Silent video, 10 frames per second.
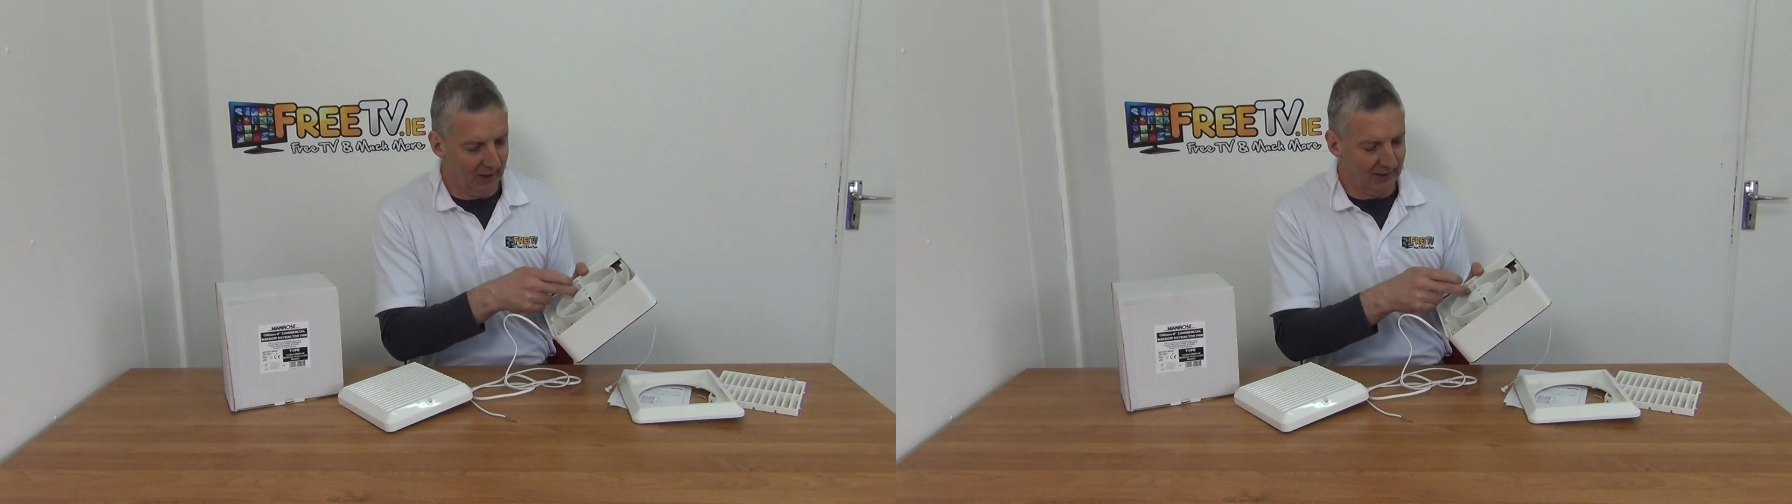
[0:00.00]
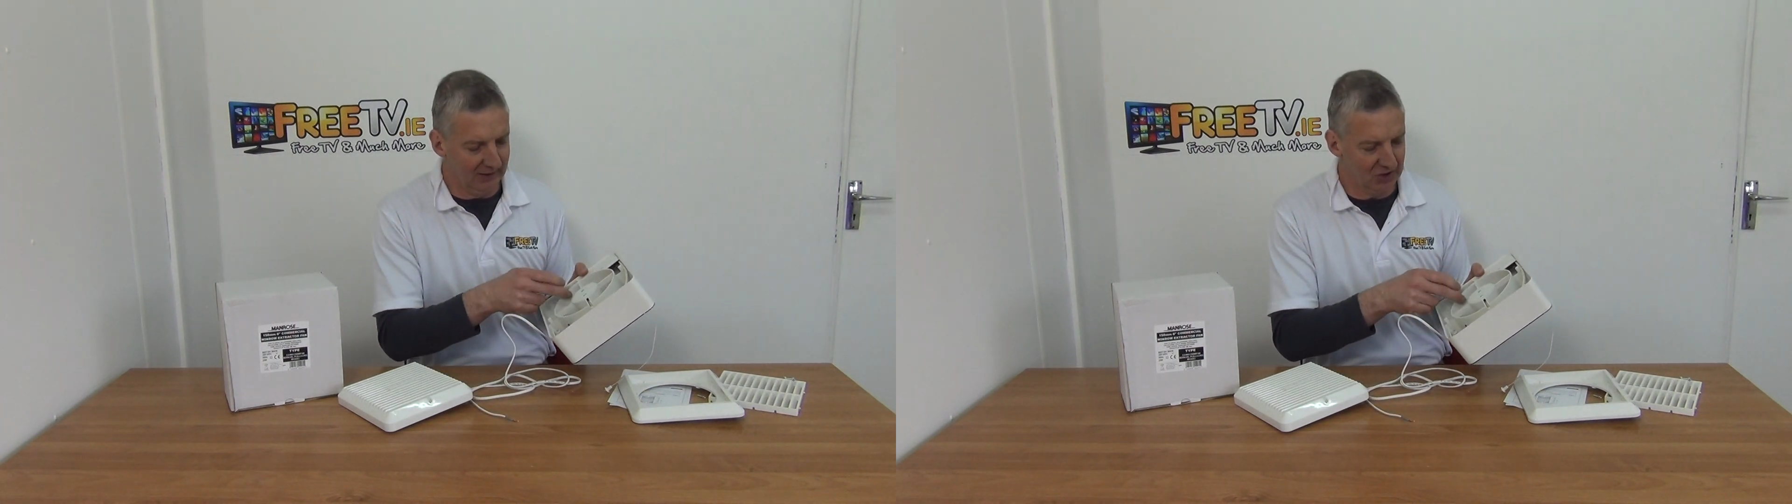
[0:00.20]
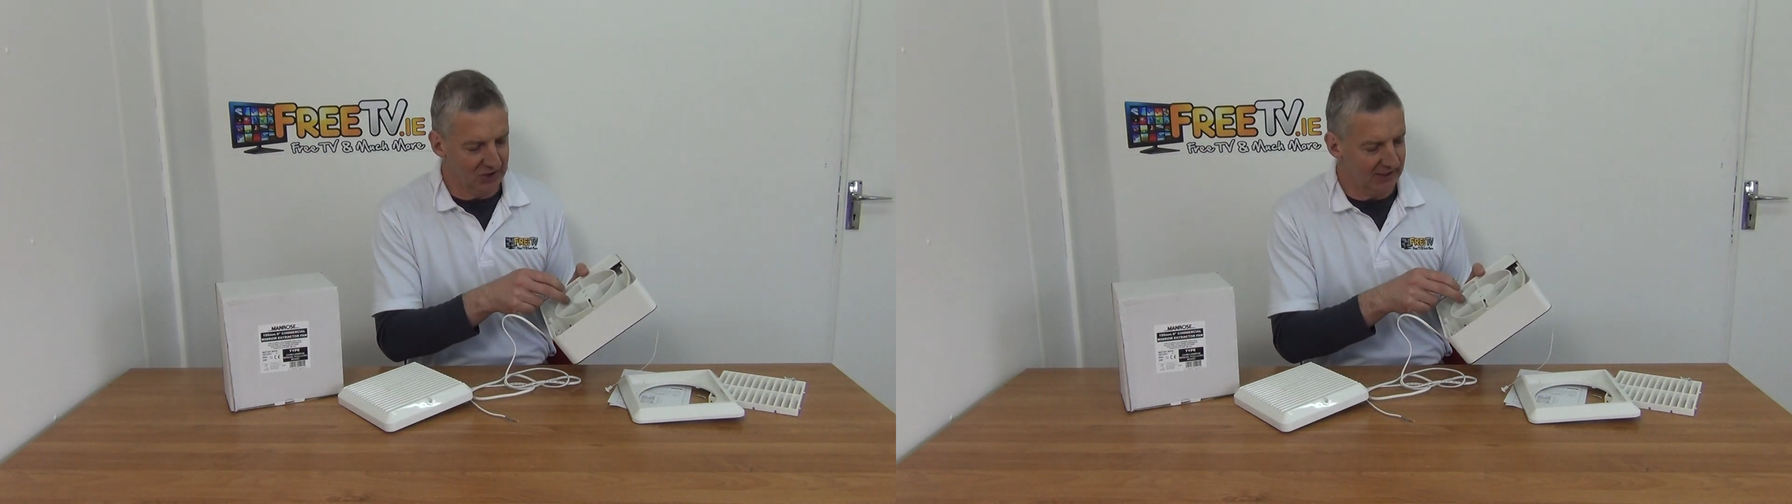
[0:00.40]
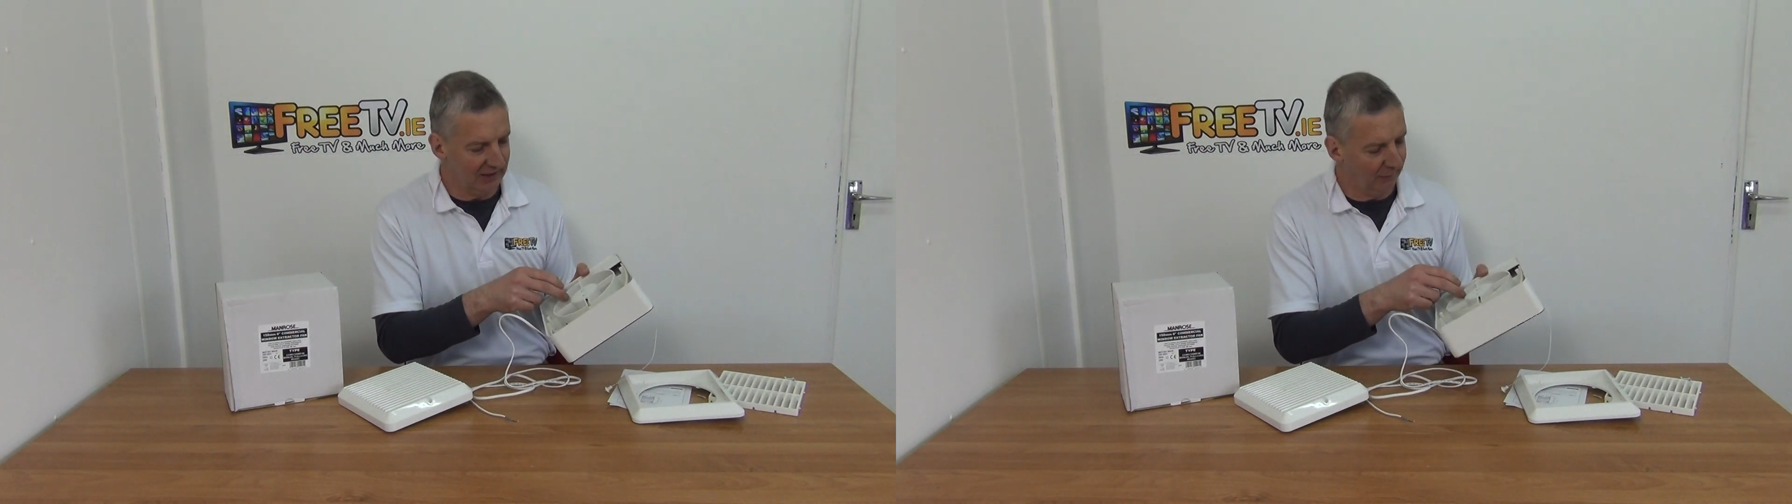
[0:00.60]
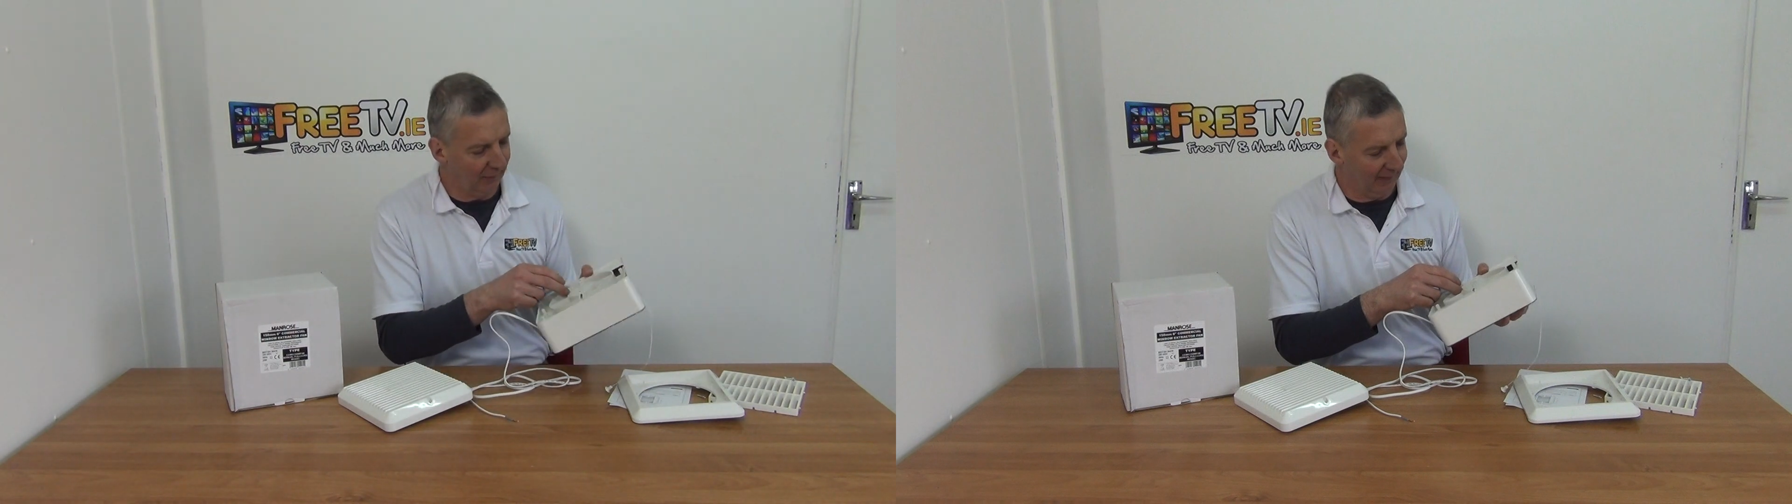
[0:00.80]
and you can just see
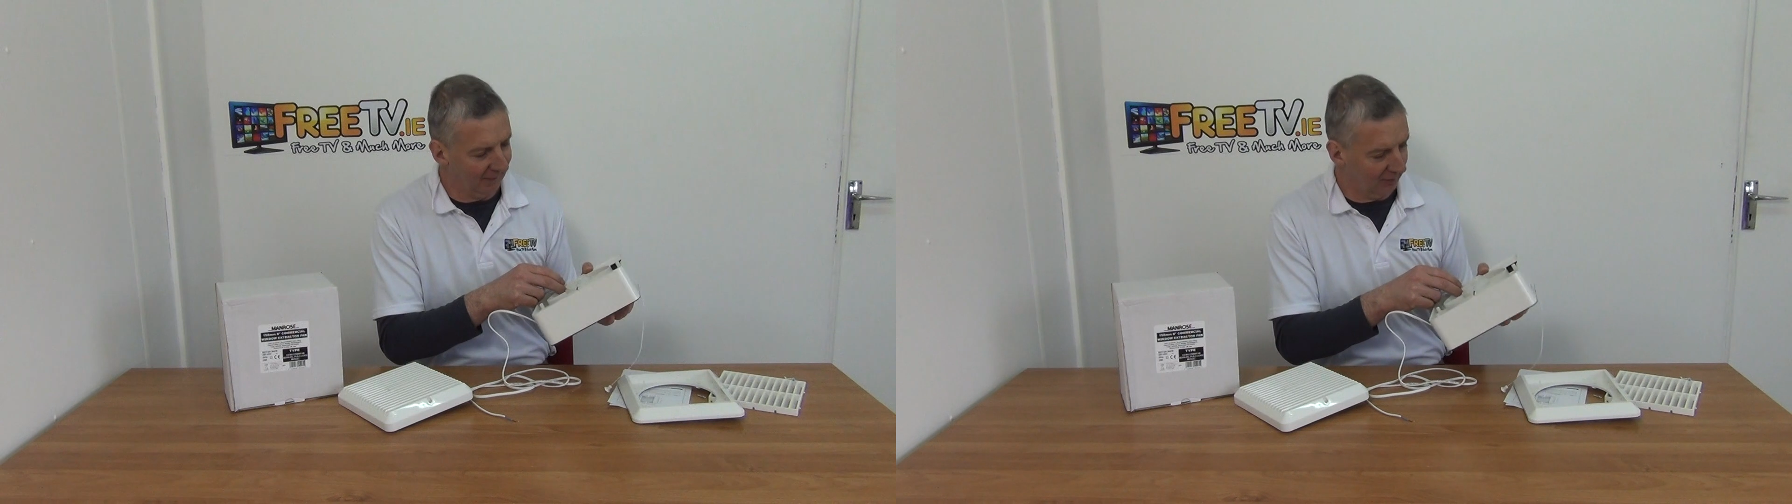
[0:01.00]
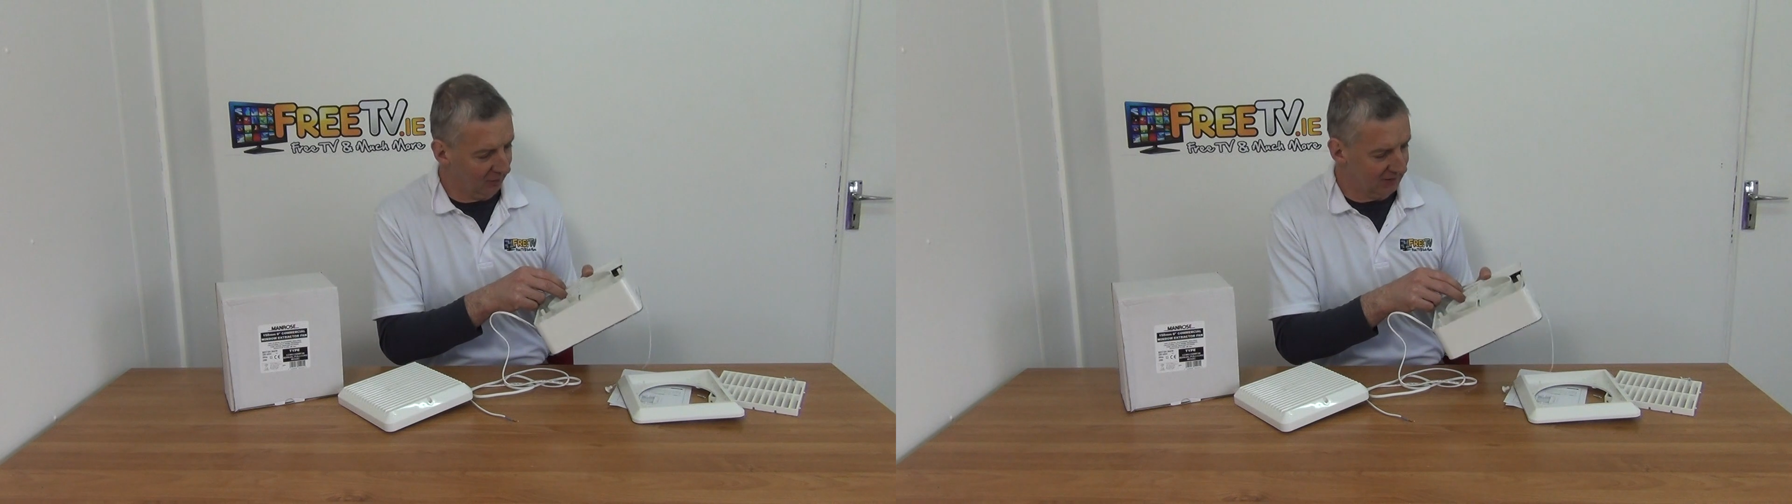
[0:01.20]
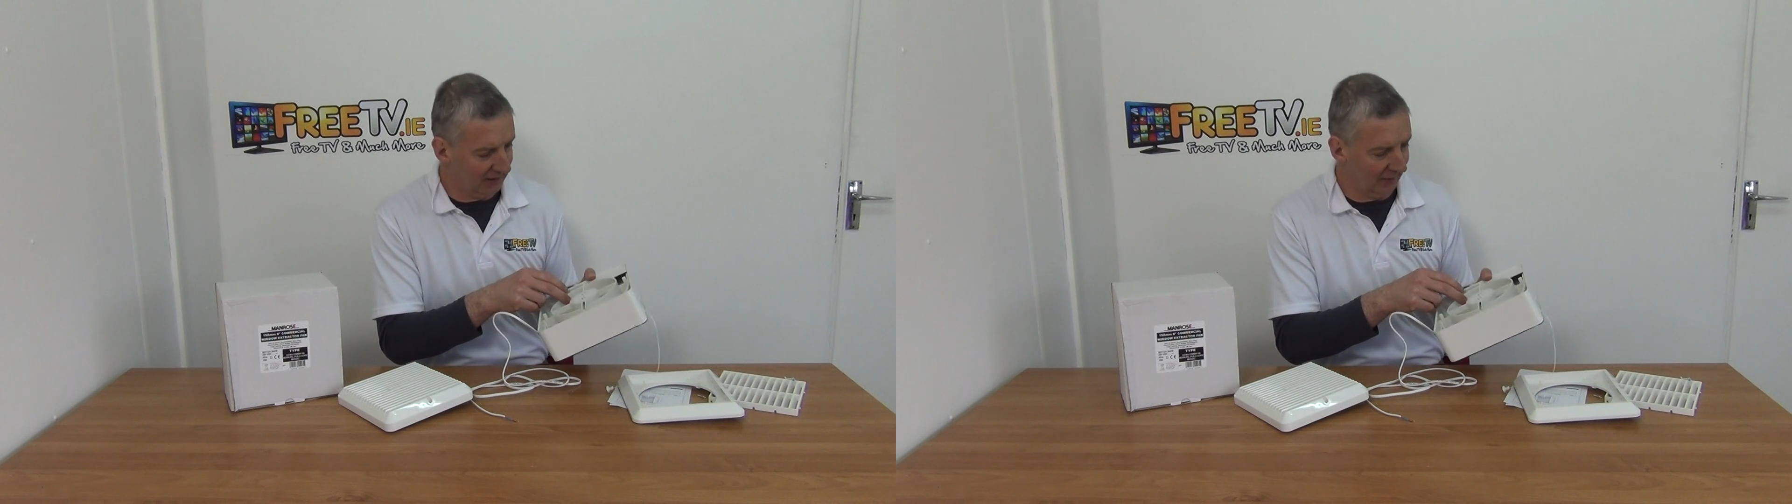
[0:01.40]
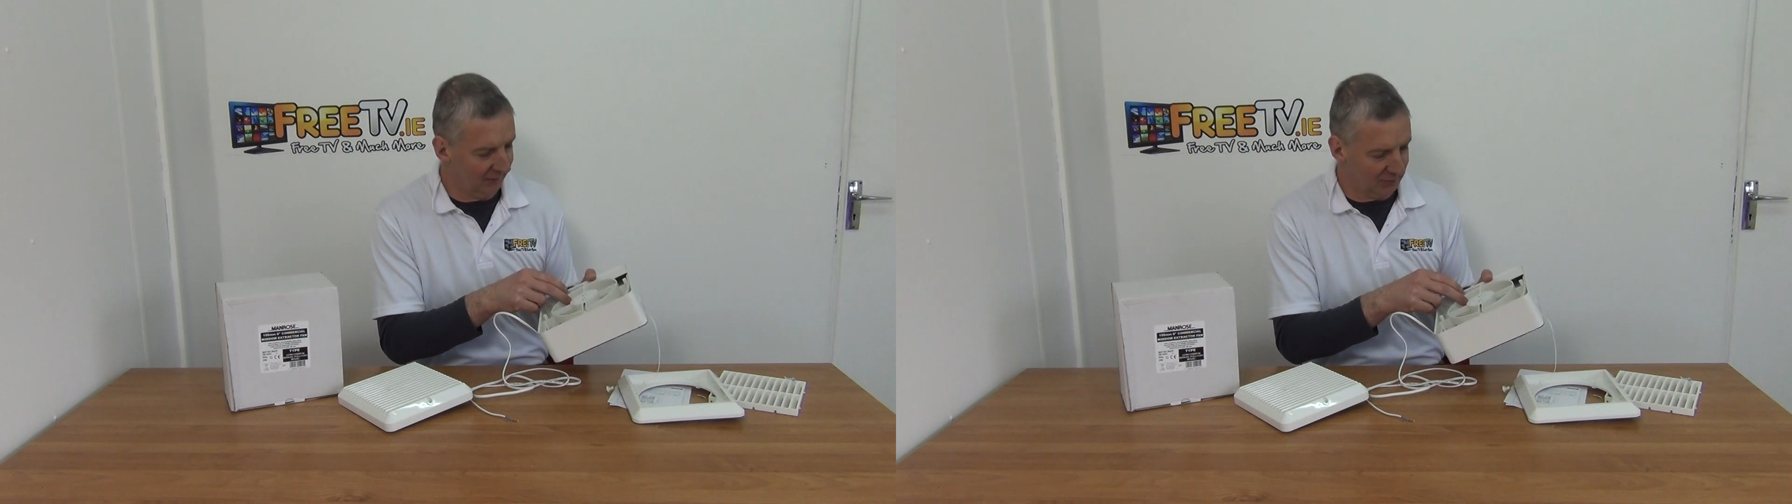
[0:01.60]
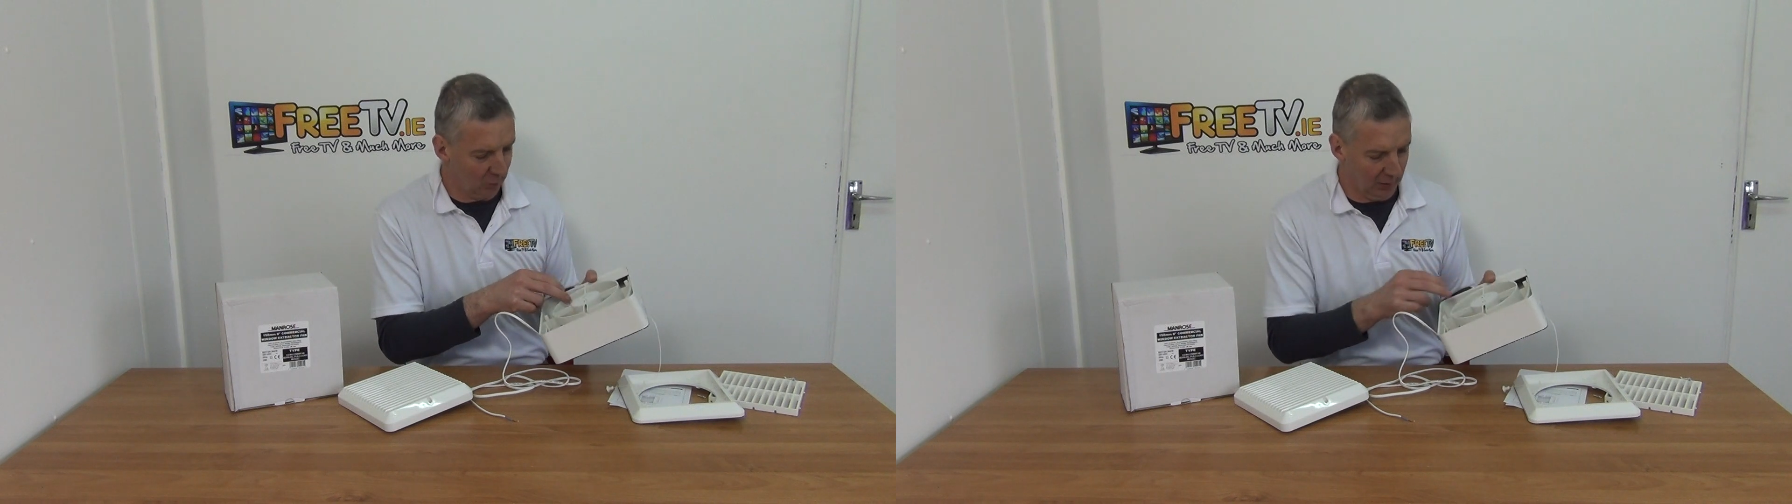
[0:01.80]
the fan there itself
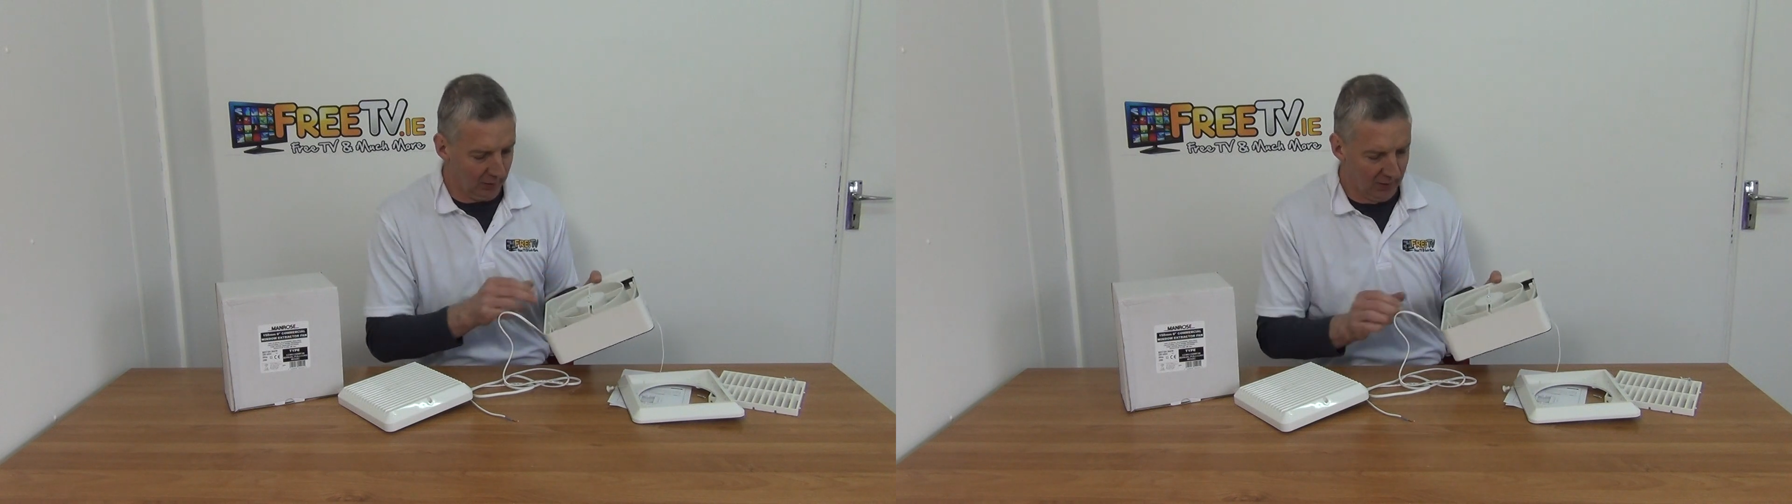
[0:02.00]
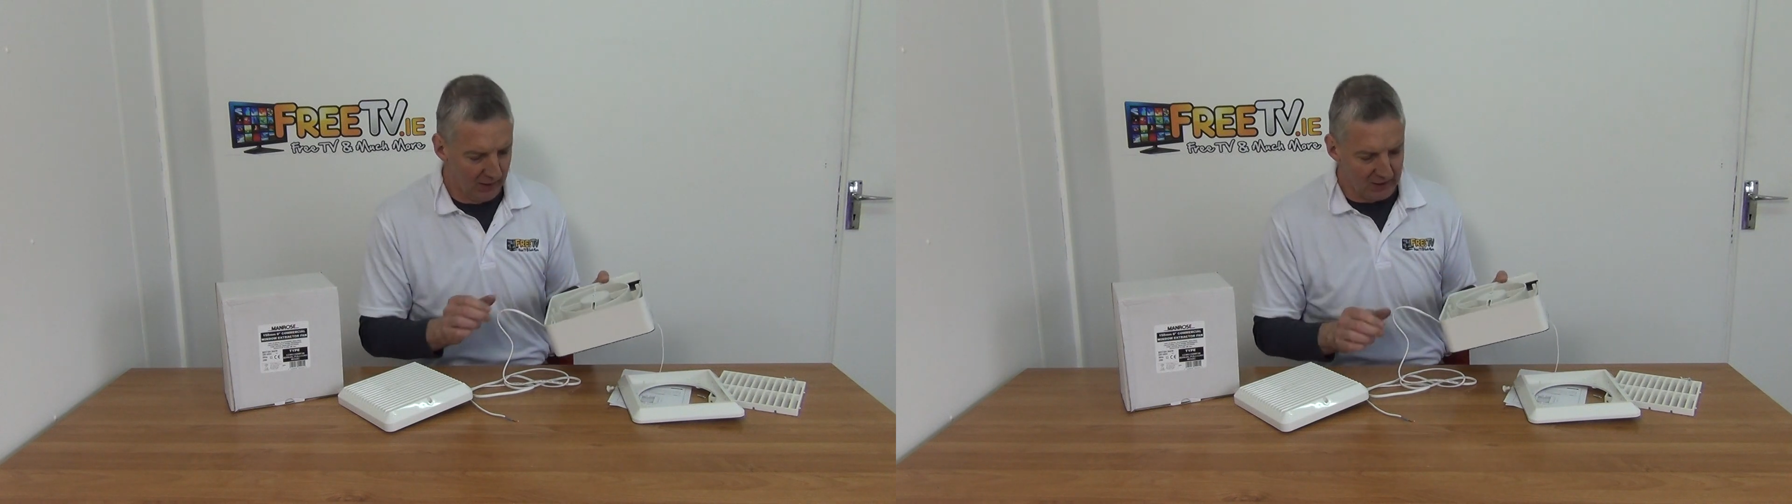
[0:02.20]
as well.